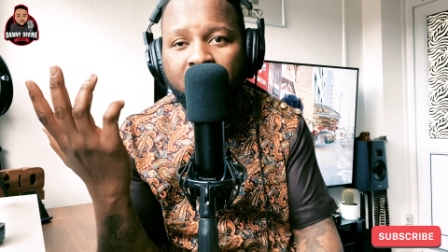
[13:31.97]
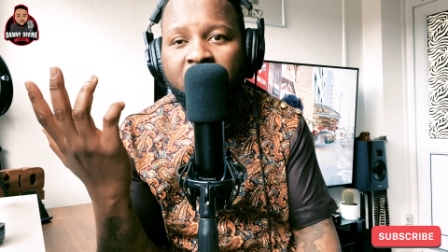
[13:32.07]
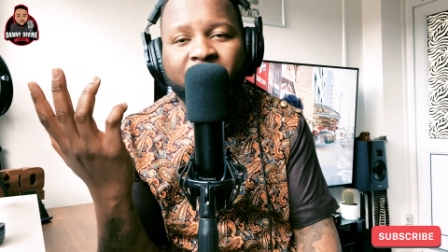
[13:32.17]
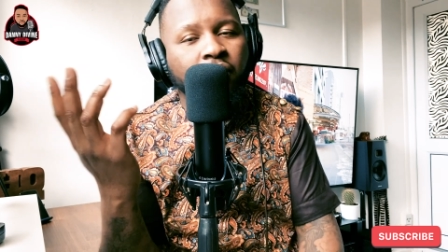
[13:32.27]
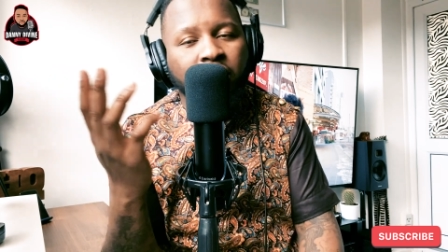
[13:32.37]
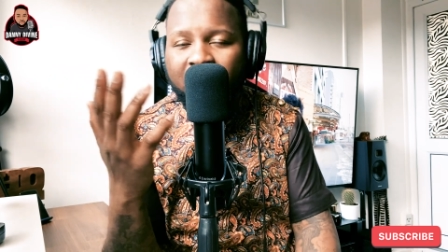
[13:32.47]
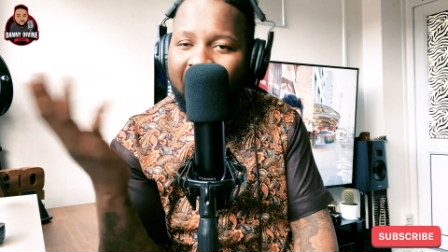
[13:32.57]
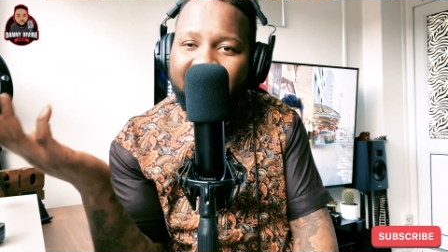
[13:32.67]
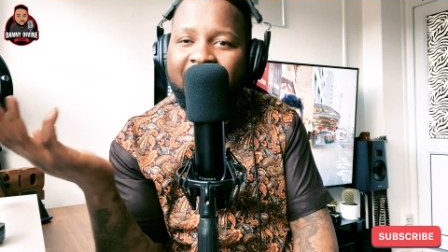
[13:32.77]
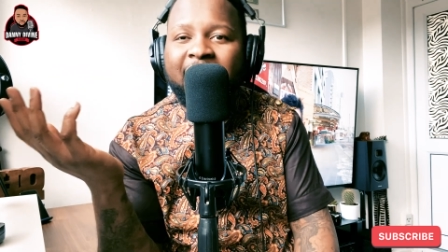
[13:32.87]
If you want to
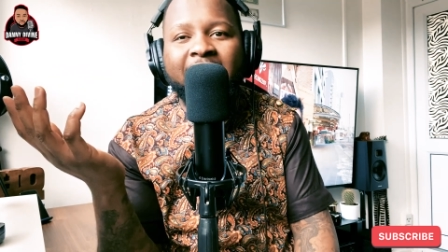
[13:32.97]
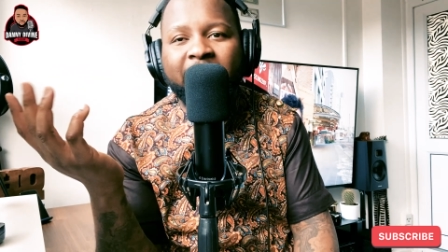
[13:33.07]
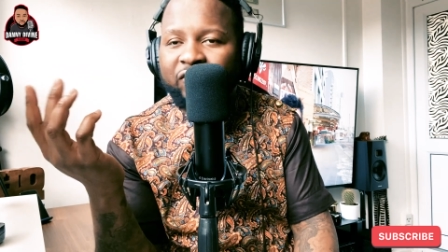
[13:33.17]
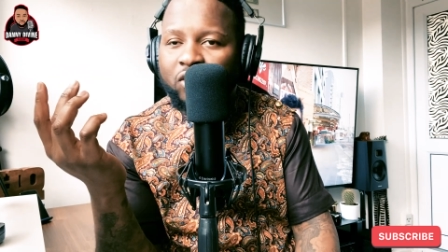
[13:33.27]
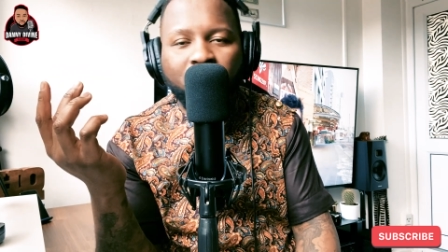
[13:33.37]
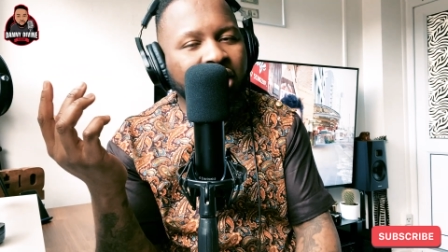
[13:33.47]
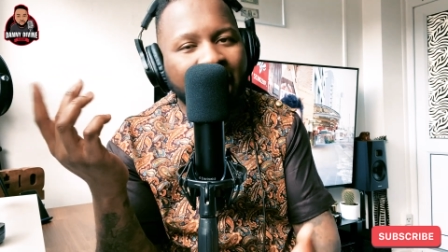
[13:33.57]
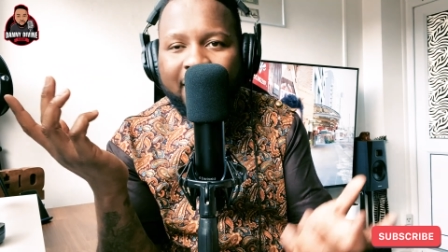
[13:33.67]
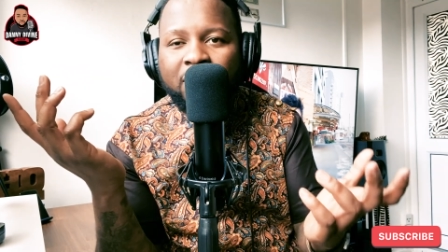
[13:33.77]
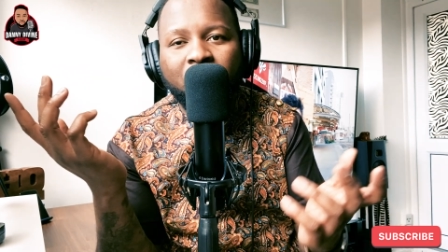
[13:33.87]
like it, like. If you don't want to
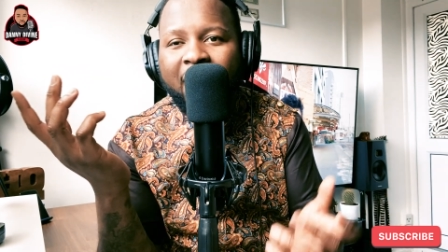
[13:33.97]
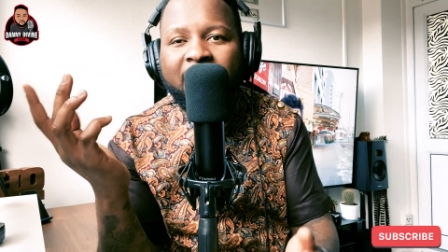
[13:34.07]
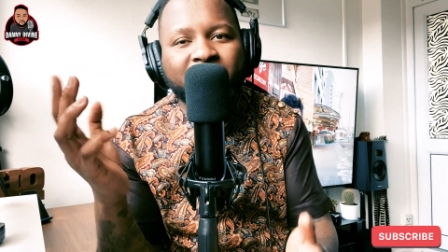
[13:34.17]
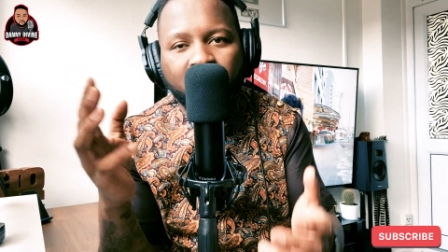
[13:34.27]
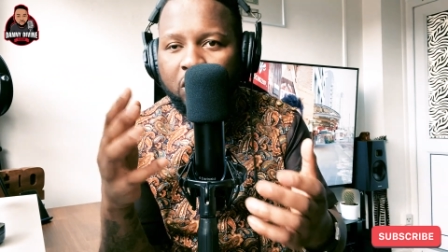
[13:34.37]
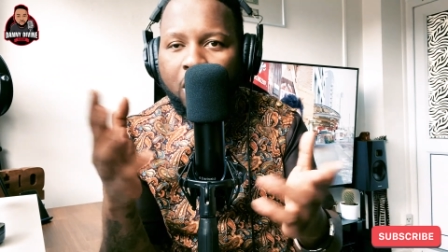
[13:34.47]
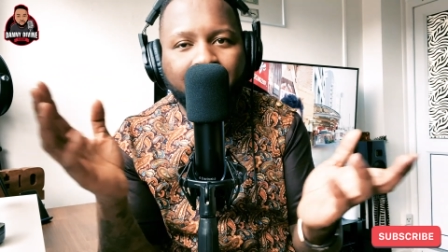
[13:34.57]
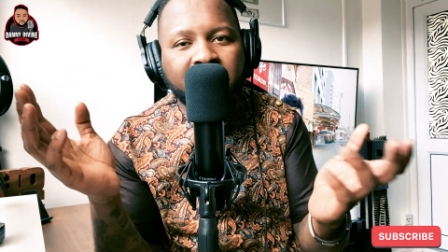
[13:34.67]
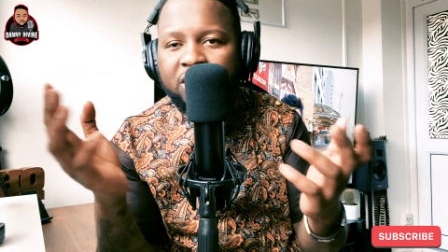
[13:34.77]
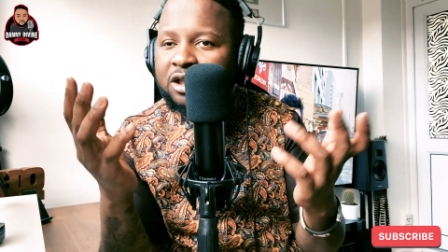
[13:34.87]
like it, don't like. If you want to
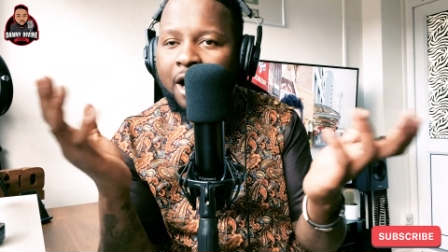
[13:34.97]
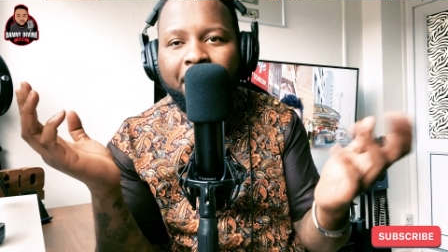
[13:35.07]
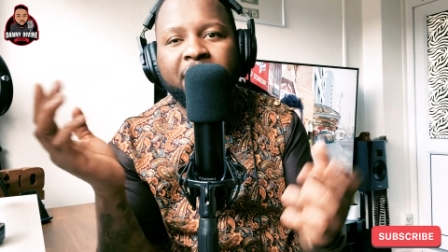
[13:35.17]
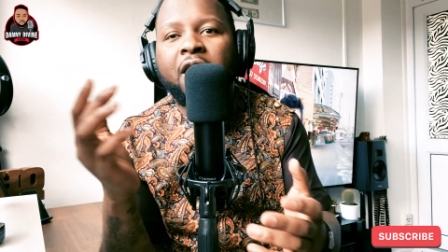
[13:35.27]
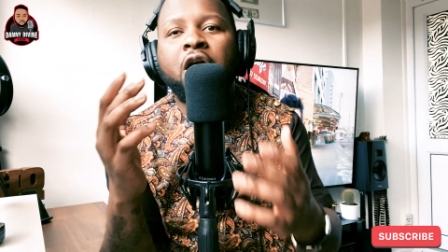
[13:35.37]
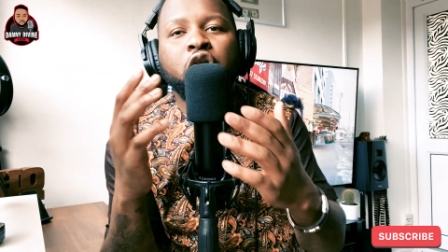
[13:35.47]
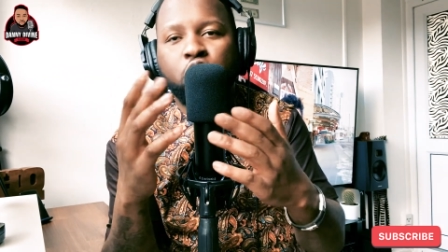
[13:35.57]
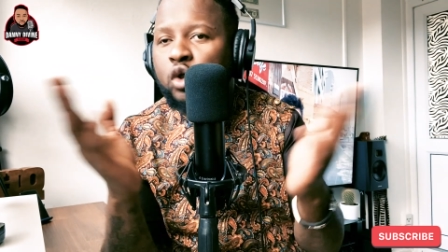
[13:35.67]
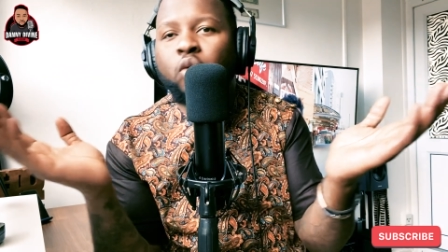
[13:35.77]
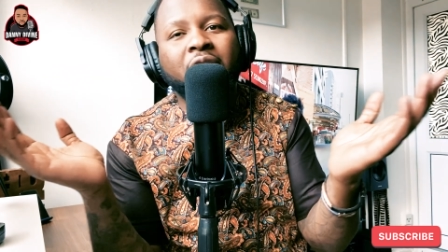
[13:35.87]
comment, just comment.
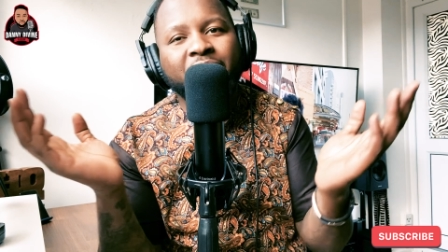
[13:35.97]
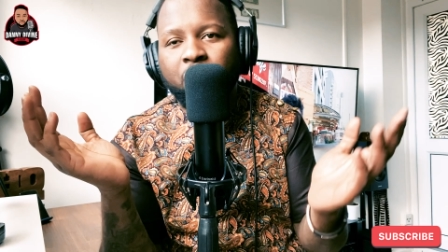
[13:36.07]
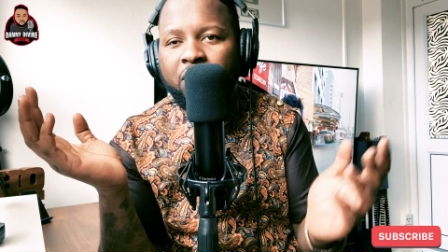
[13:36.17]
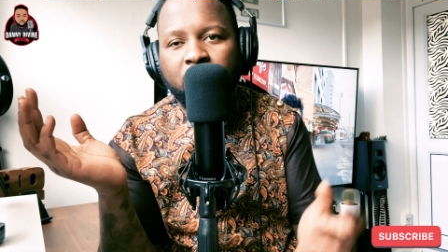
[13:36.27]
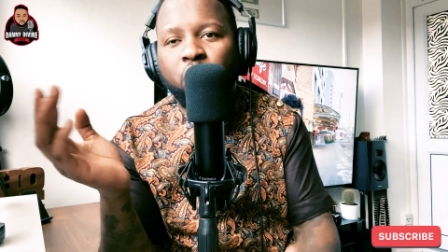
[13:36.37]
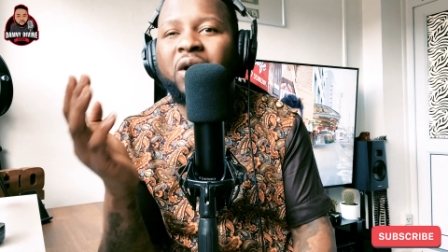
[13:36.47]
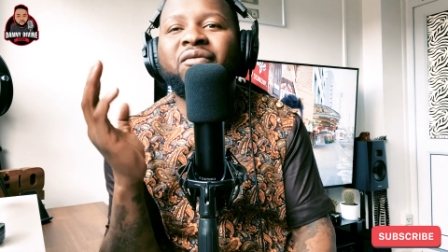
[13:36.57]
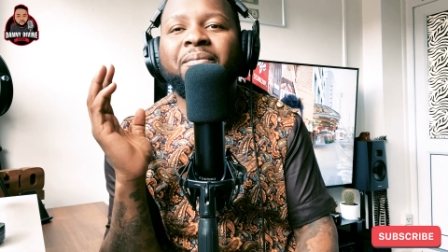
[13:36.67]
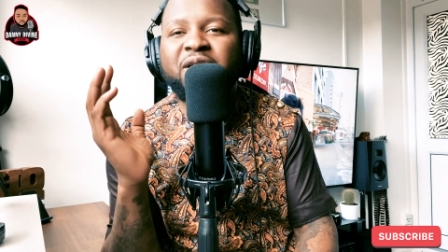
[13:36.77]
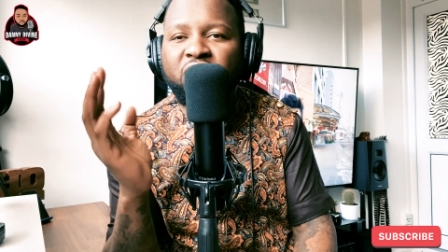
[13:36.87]
Do whatever you want to do, whatever
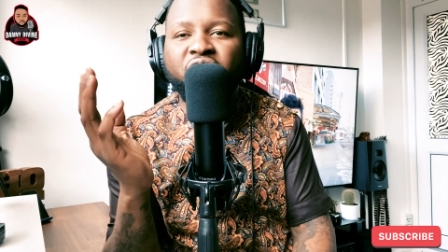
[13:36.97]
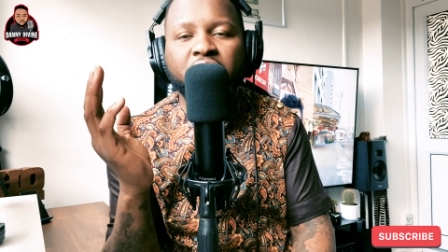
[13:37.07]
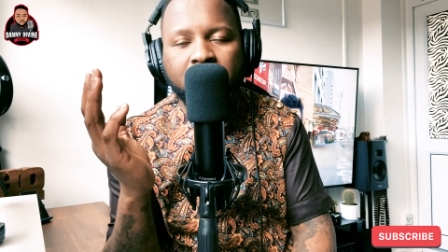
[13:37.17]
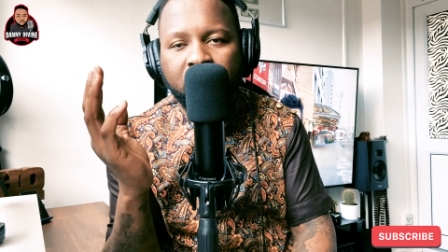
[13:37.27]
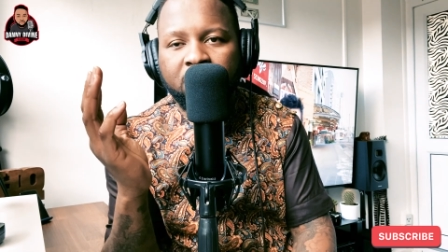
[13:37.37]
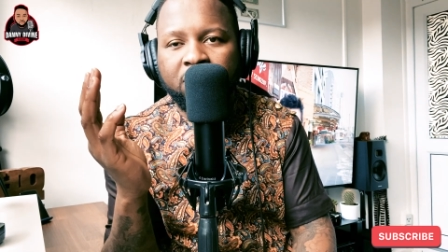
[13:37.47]
makes you feel good.